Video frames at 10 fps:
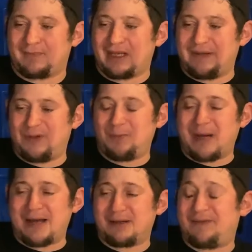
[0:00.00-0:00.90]

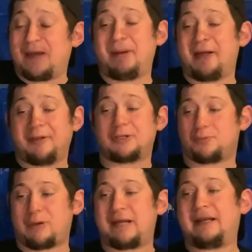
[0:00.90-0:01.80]
if I bottled this
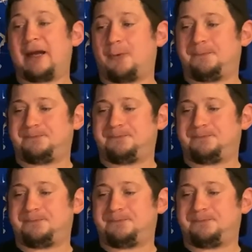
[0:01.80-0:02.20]
right now,